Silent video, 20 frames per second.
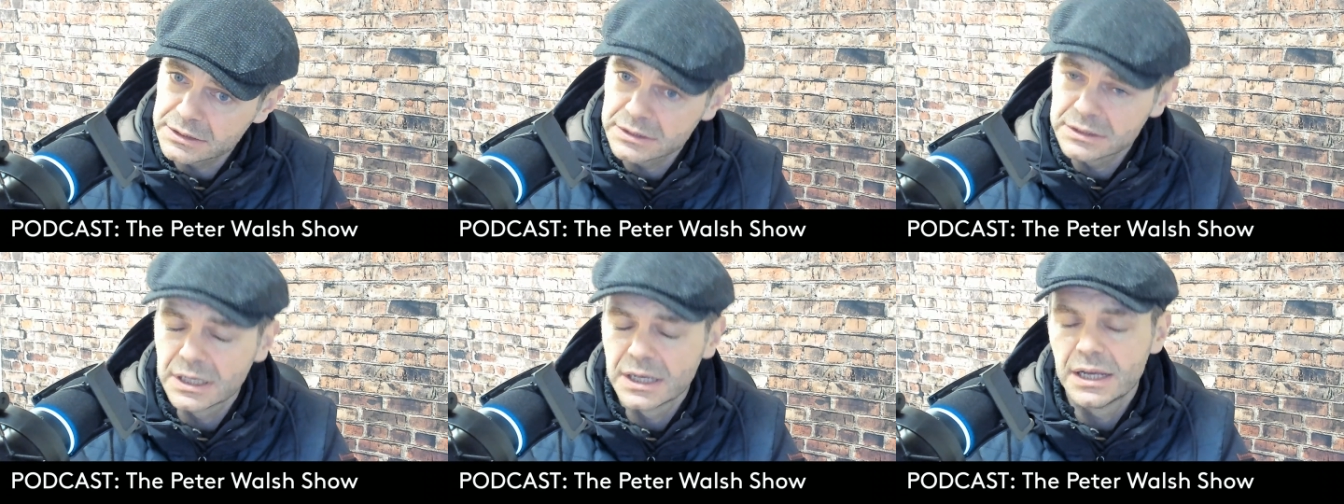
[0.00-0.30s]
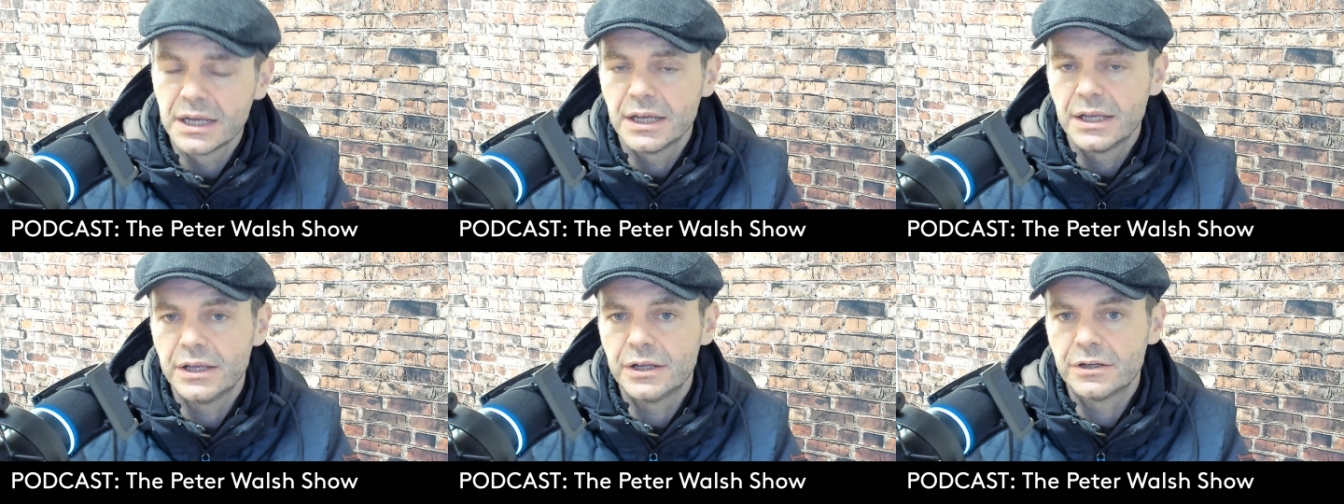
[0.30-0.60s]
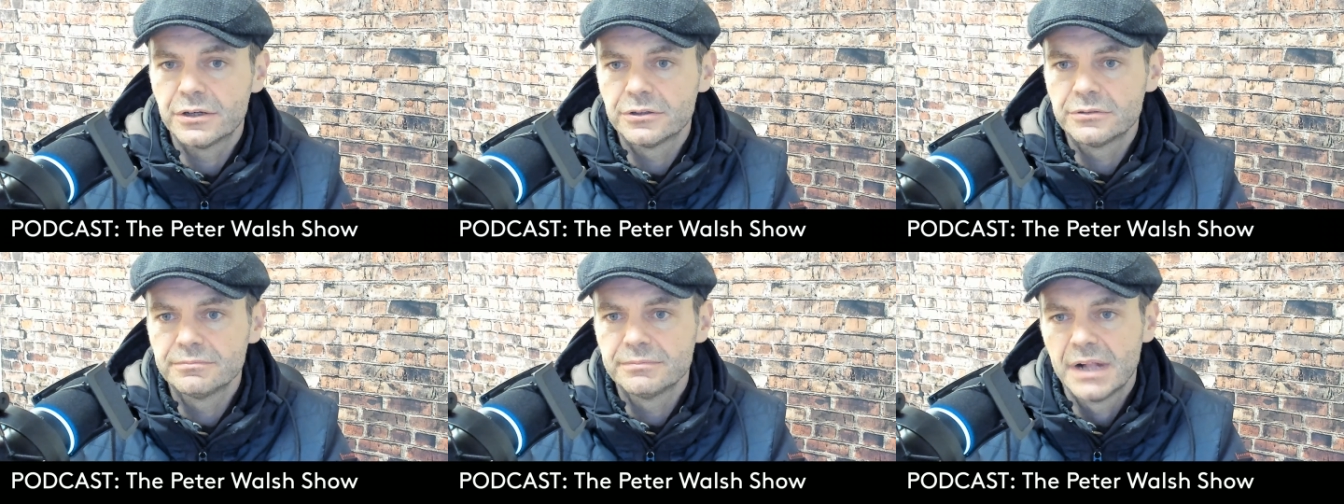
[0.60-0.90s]
you
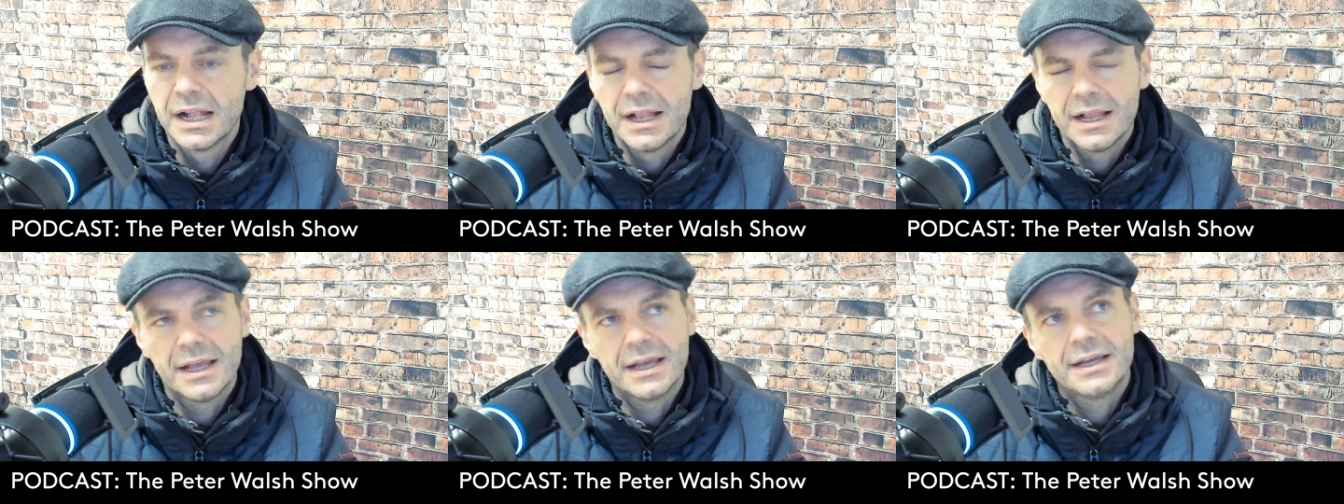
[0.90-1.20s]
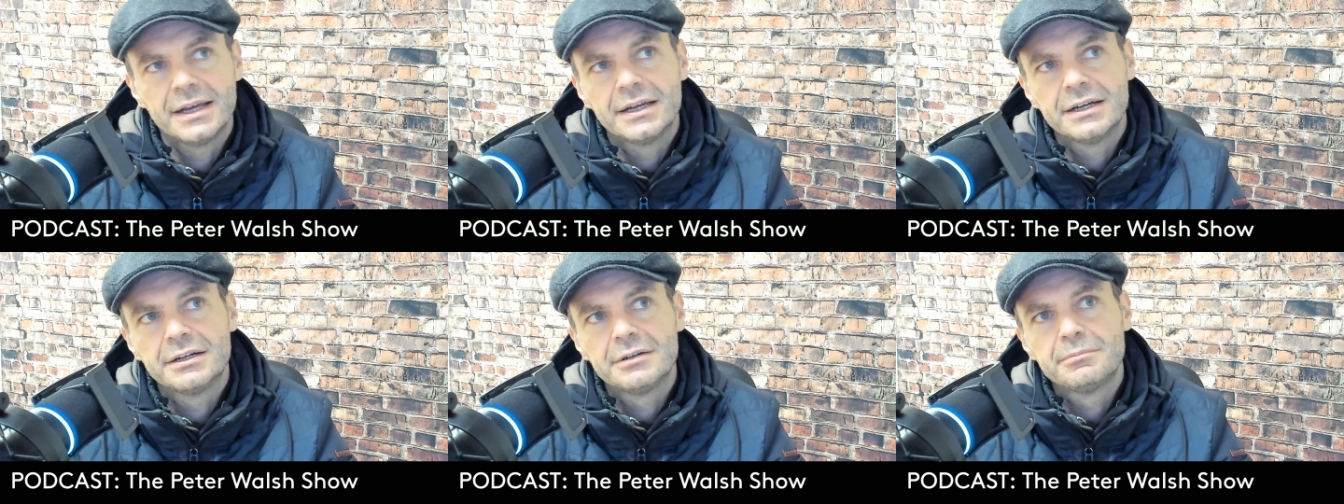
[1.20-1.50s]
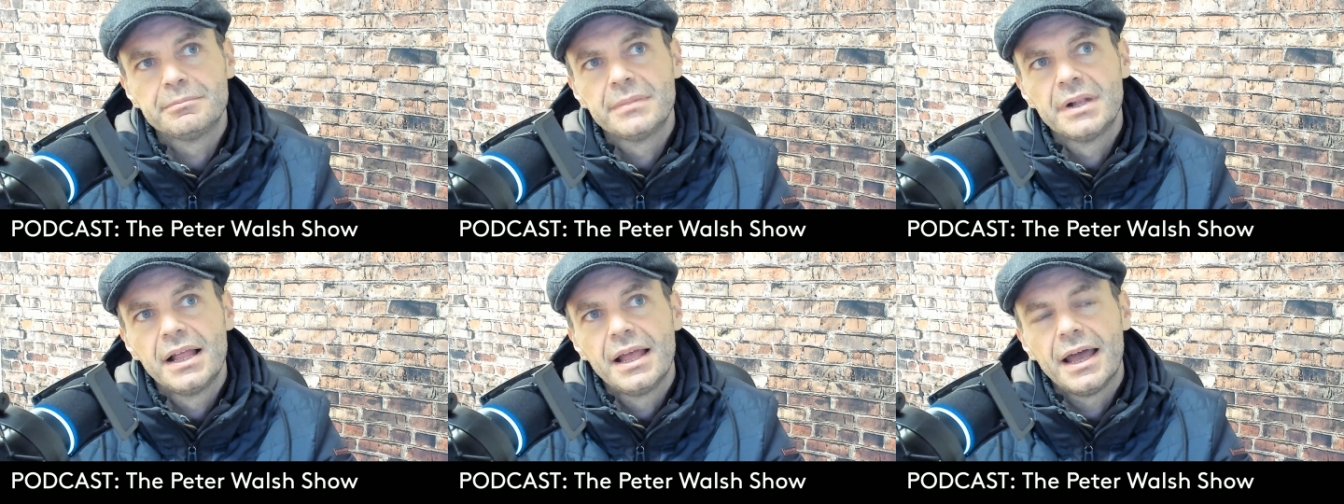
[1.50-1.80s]
know? Um,
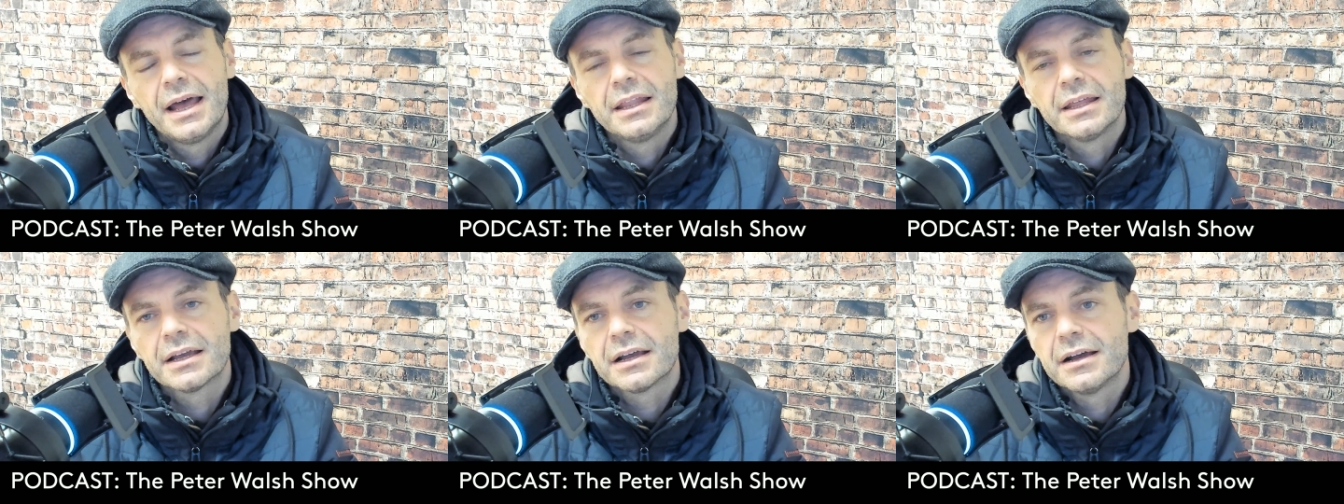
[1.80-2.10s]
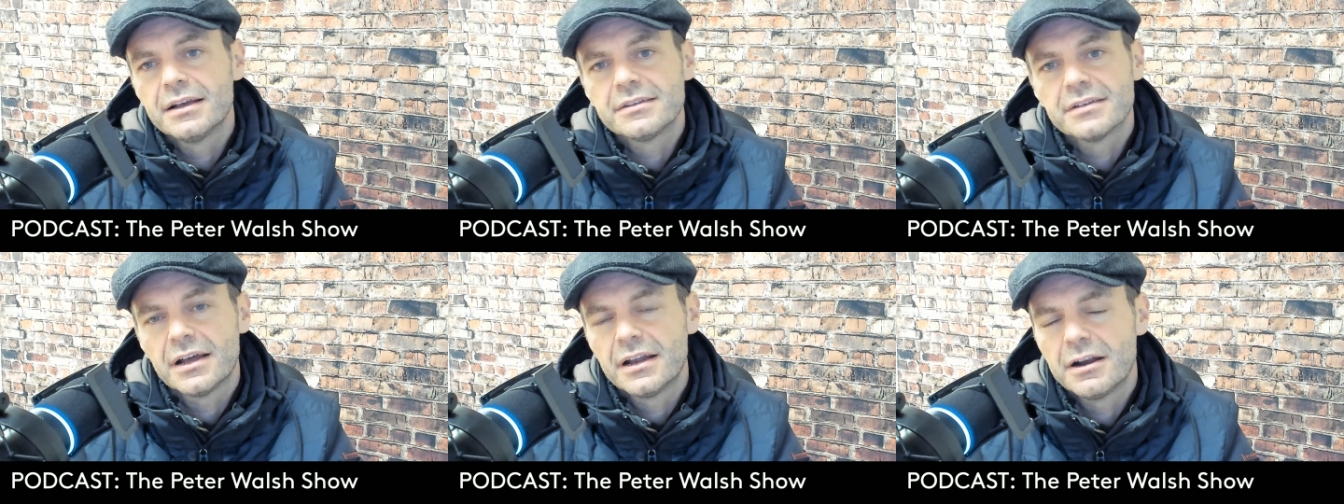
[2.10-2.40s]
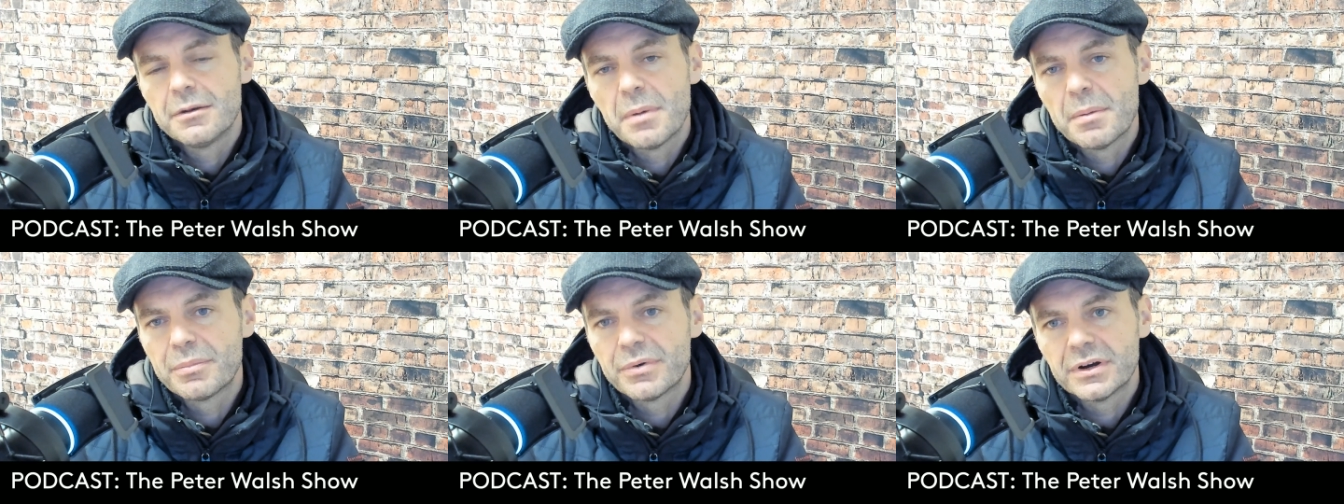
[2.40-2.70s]
and like, guys, and I
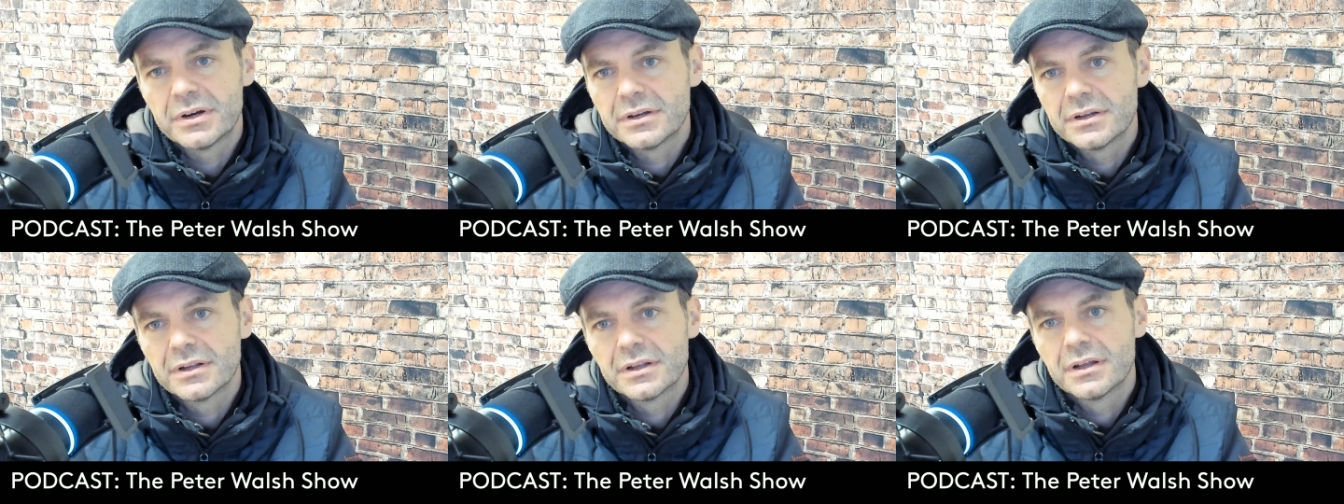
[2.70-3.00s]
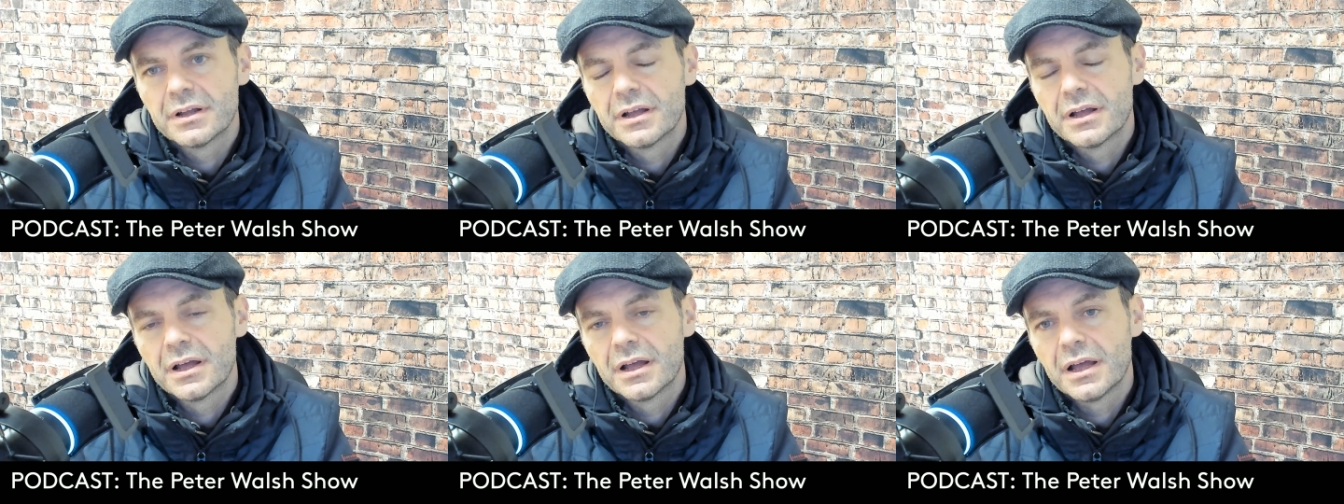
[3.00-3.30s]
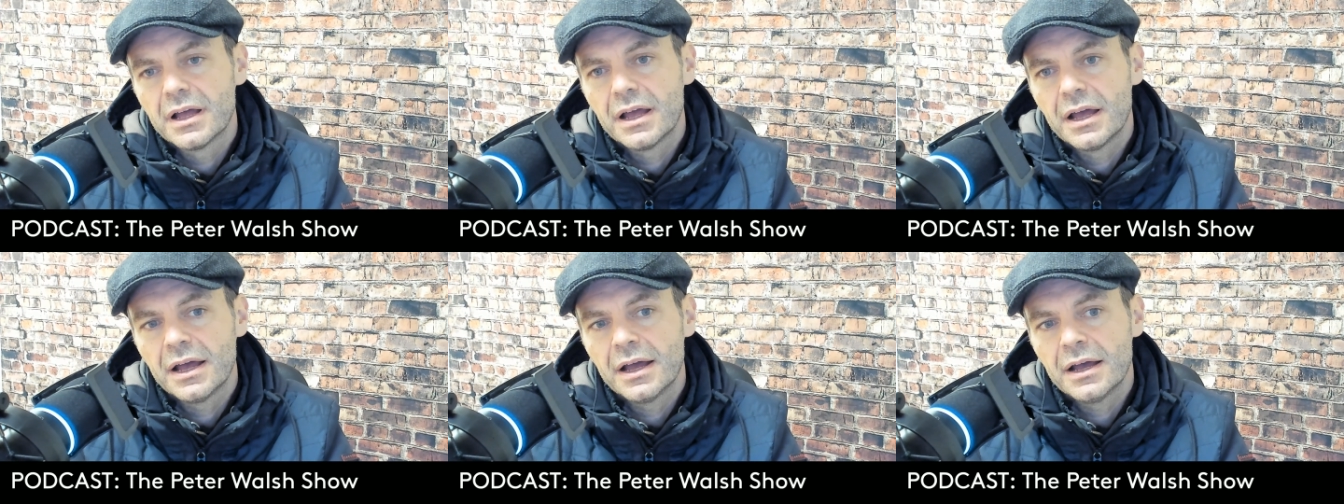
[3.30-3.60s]
remember,
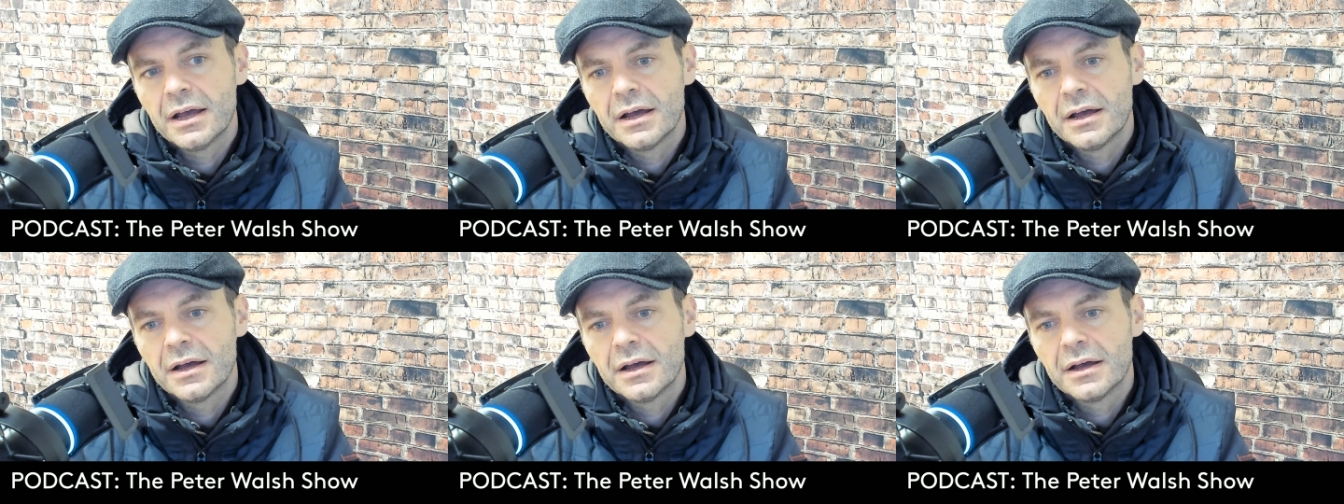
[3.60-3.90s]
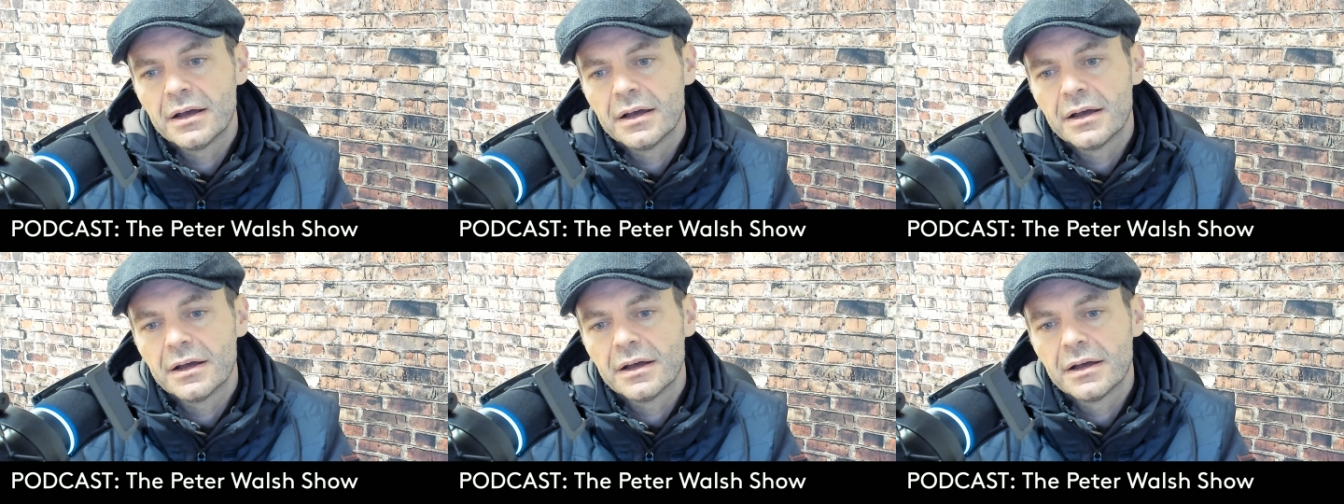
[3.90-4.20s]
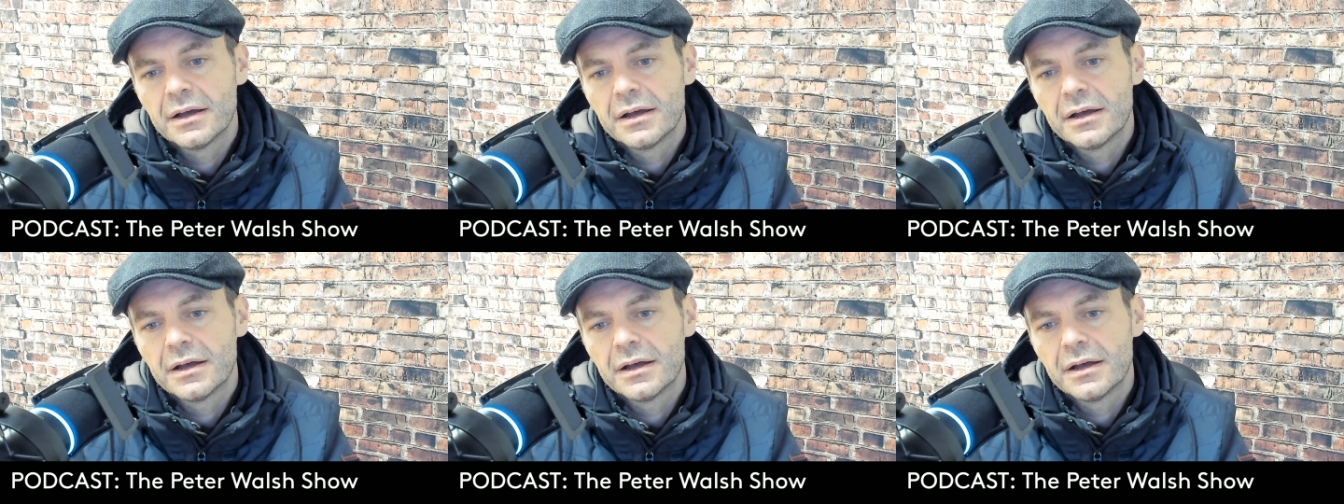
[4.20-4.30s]
uh,